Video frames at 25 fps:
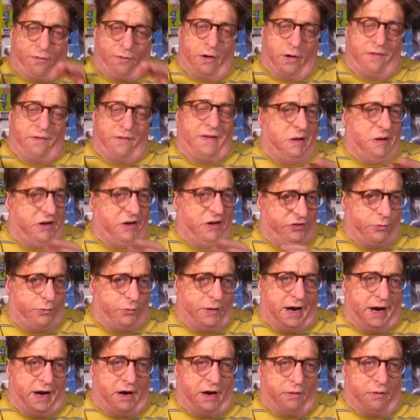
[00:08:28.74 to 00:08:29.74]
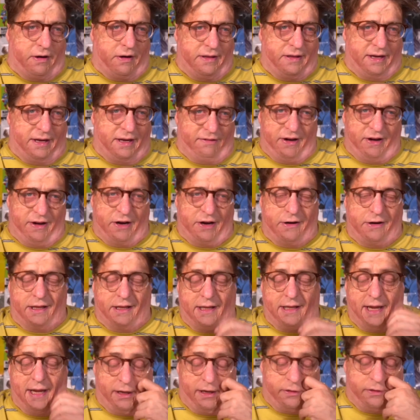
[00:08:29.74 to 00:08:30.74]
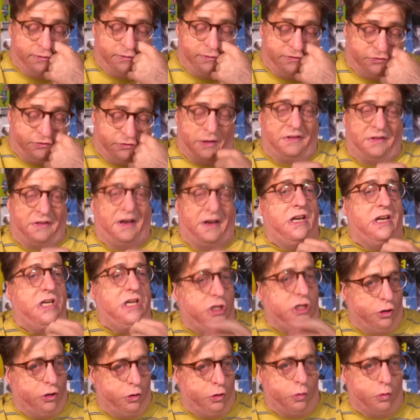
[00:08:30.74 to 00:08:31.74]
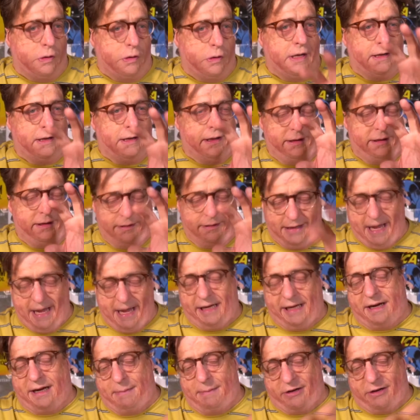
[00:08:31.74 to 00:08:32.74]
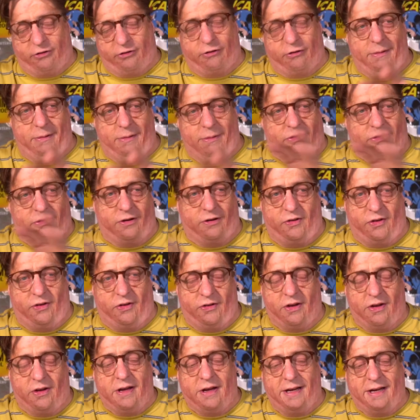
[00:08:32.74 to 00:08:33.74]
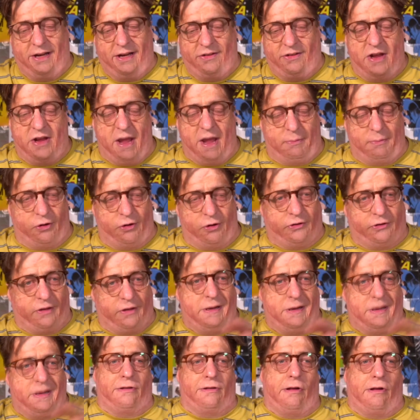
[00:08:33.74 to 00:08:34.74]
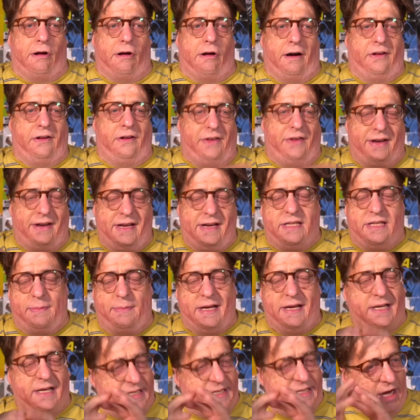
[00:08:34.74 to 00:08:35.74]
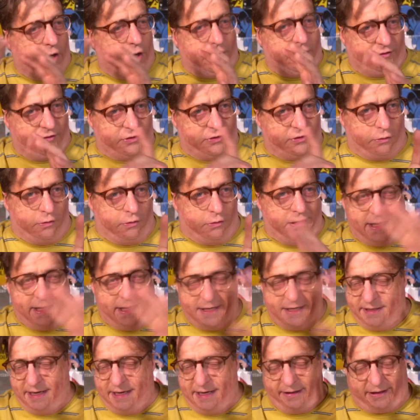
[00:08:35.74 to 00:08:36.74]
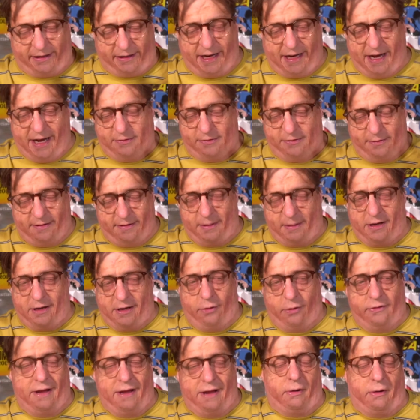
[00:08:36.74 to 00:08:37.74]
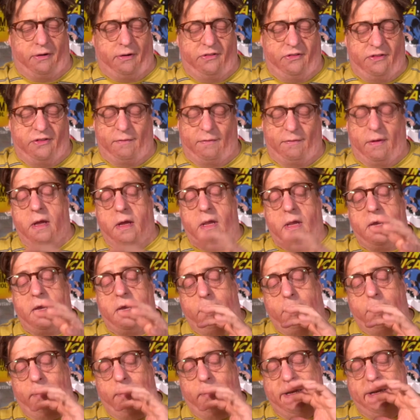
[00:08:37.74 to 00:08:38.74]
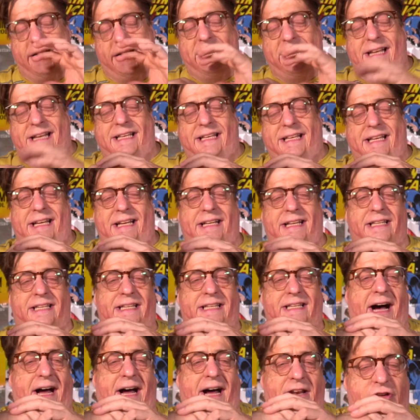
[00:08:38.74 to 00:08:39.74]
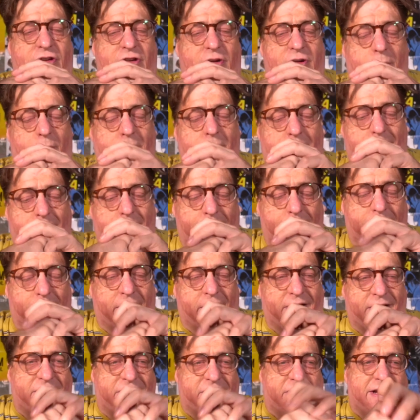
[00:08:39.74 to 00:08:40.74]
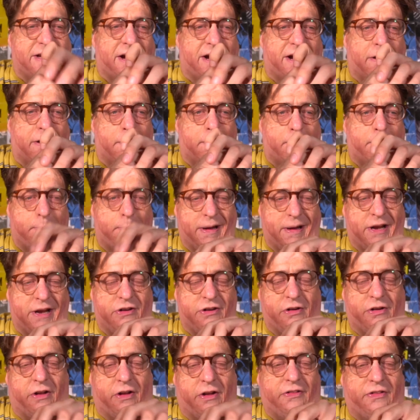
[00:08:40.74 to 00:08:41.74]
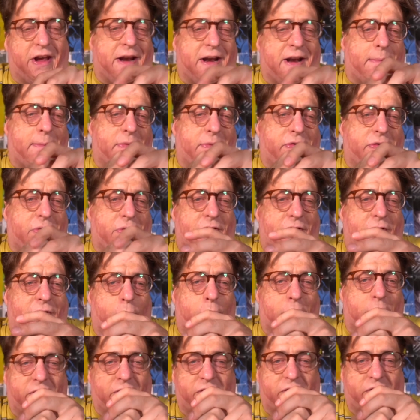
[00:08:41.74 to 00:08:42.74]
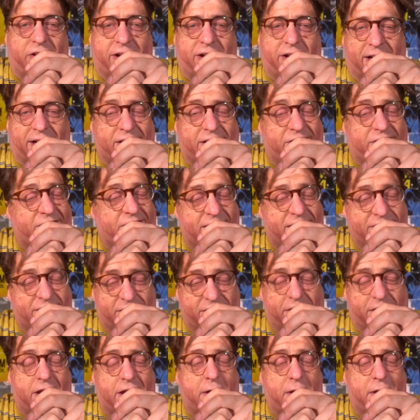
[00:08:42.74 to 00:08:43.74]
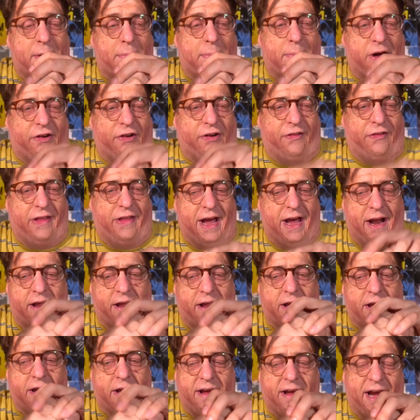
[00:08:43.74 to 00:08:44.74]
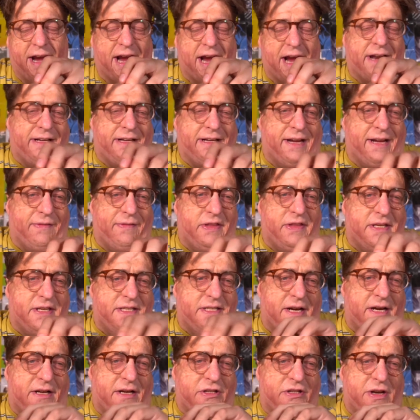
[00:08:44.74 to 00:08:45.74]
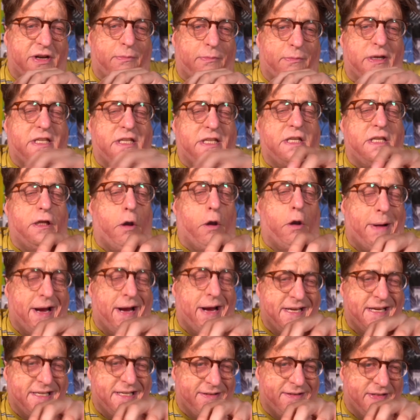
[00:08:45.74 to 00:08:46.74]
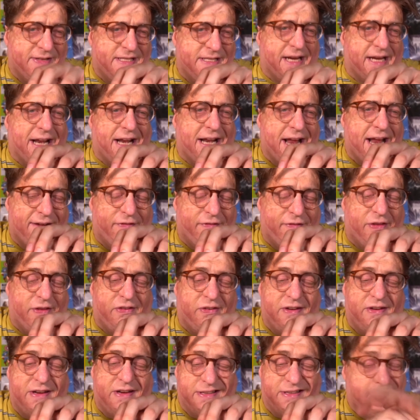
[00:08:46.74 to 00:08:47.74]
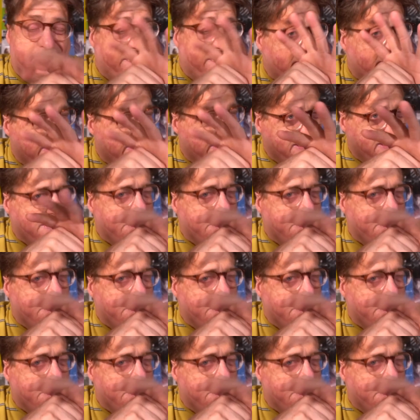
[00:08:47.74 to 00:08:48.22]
45 minutes to an hour. They vary in length, which is one thing I do like about streaming services, is the episodes can be as long as they need to be to tell the story. That's not the case with some of the old network stuff. But yeah, it's not a show where you're probably going to sit down and binge all 10 episodes in one sitting. It's a little bit much for that, and given the somewhat slow pace of the second half of the season,